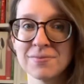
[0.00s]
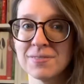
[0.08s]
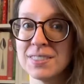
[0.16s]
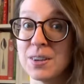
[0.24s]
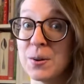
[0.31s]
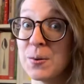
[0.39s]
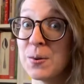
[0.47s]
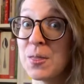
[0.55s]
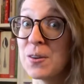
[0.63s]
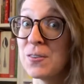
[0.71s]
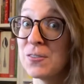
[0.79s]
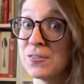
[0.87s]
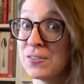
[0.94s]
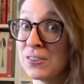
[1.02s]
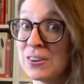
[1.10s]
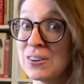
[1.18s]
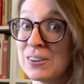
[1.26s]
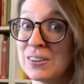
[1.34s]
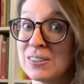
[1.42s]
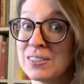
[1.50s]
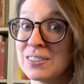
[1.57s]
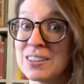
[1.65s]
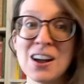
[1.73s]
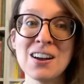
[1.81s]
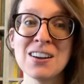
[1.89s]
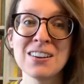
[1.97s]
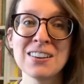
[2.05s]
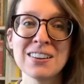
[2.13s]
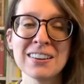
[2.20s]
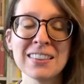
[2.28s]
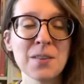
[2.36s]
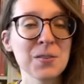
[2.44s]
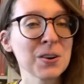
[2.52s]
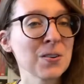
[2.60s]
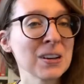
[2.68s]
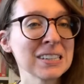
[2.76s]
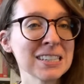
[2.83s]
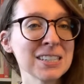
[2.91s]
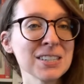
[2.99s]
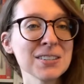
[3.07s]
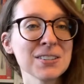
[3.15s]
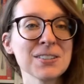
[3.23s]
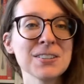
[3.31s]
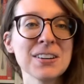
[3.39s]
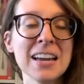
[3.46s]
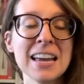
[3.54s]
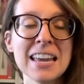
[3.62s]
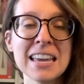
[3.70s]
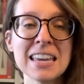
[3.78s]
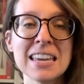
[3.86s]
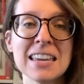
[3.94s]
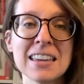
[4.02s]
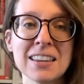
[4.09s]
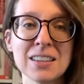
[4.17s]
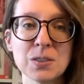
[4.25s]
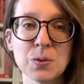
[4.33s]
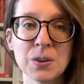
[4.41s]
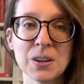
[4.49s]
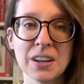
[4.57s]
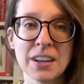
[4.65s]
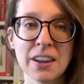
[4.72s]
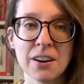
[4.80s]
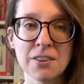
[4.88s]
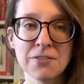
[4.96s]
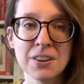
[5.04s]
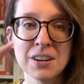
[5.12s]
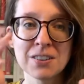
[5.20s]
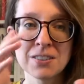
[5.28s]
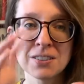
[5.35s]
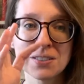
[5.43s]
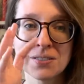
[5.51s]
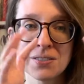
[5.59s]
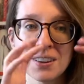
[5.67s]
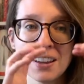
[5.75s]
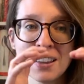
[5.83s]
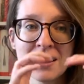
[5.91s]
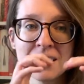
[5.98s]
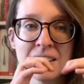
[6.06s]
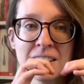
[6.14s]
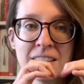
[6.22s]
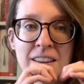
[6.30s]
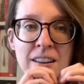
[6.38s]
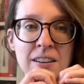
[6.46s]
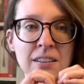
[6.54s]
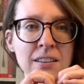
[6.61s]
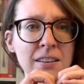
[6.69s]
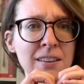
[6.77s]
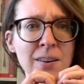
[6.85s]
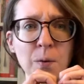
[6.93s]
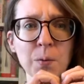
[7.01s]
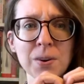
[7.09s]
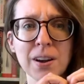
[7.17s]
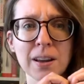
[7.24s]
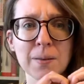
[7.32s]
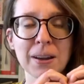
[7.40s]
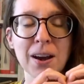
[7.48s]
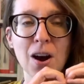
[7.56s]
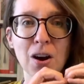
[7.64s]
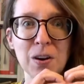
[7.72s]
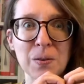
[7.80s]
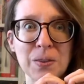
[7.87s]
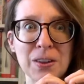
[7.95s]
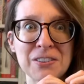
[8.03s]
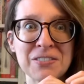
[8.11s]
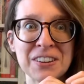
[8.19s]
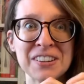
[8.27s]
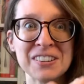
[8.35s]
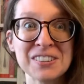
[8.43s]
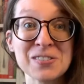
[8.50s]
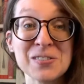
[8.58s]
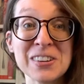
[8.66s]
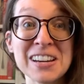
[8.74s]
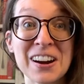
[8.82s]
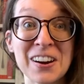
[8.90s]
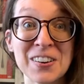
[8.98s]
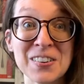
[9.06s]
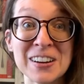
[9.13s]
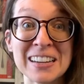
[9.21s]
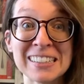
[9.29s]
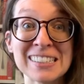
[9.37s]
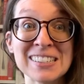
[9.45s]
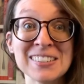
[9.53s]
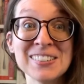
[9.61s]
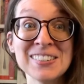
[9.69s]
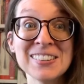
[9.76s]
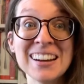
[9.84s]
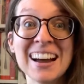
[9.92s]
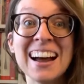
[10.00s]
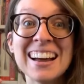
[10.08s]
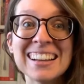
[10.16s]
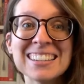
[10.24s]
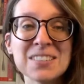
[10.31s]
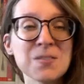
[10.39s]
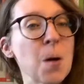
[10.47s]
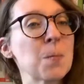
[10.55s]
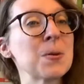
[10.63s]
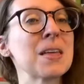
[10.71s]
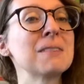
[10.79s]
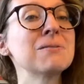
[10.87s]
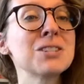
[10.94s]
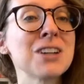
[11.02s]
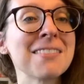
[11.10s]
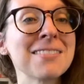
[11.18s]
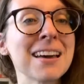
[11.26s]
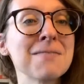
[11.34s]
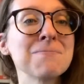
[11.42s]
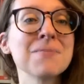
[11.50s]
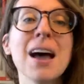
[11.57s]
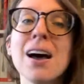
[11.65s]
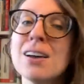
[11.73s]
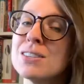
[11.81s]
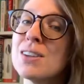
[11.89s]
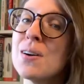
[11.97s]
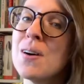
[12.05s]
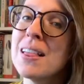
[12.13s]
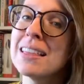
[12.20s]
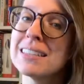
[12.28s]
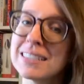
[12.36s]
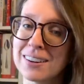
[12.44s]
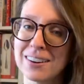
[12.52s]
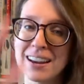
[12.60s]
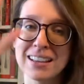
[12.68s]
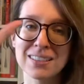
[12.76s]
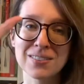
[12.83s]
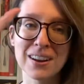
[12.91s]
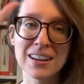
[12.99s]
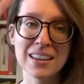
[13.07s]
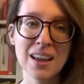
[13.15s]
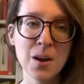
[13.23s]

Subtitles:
So the first song that we're going to do is we're going to get our fingers ready. And no, we're not going to make a heart with our fingers. We are going to do open them, shut them. So let's get our hands ready,